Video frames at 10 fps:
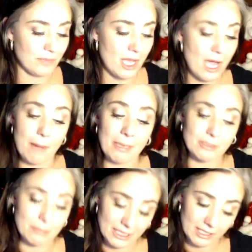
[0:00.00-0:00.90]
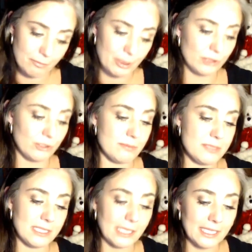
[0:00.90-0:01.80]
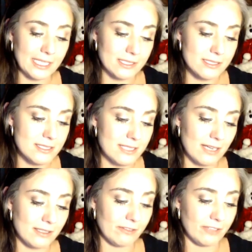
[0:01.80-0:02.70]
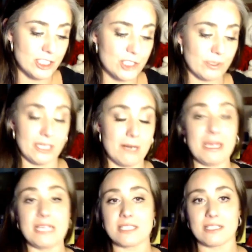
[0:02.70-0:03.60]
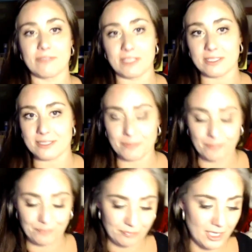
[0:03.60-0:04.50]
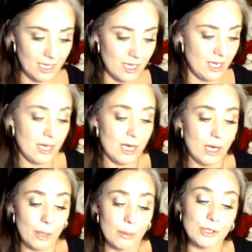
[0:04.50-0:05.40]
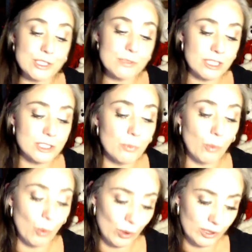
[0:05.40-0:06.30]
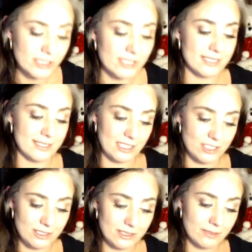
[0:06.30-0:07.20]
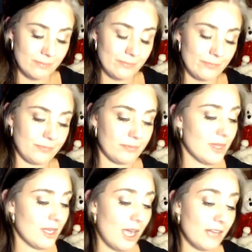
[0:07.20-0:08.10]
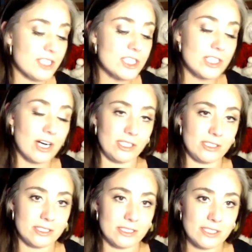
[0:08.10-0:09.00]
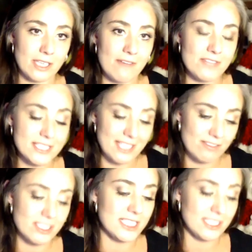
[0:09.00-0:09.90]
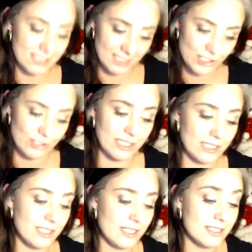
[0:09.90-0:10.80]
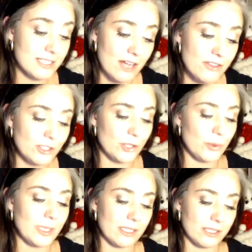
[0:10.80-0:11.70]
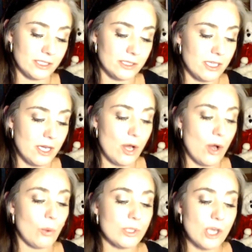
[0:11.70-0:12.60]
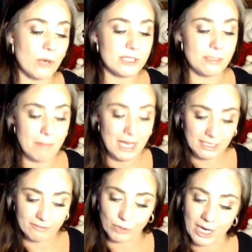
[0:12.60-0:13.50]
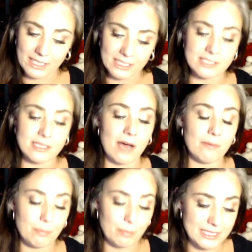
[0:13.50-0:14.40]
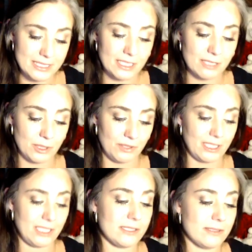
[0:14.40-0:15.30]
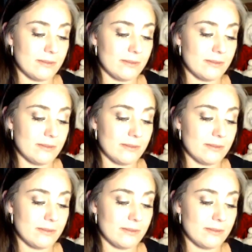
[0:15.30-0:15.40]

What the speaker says: about the meeting of pilgrims and Indians that finished with an amazing feast. There is much more to this legend. At the start of the 17th century, southern New England was home to many varieties of busy communities